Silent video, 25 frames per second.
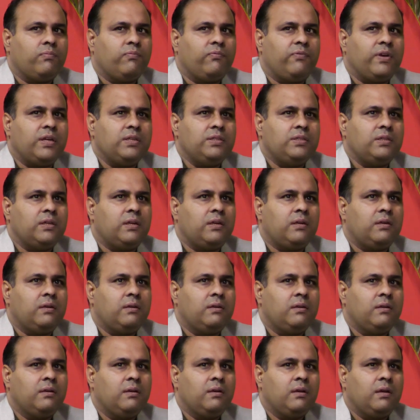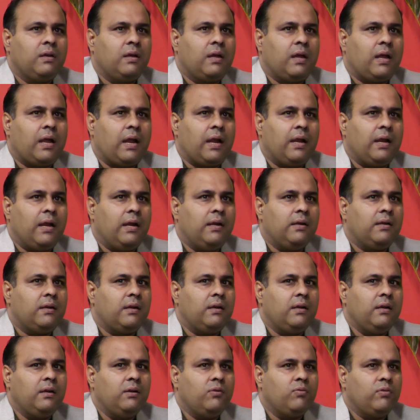ventured and
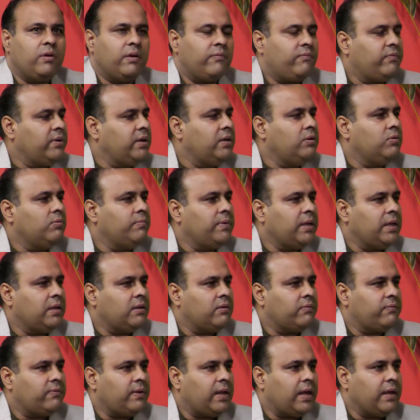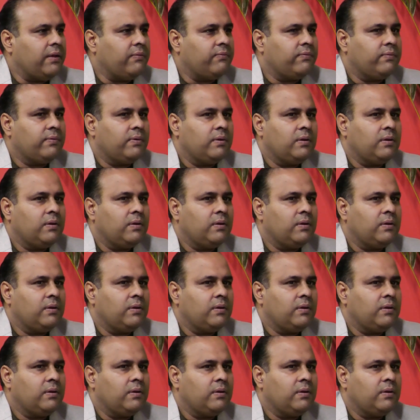entered into every domain of life.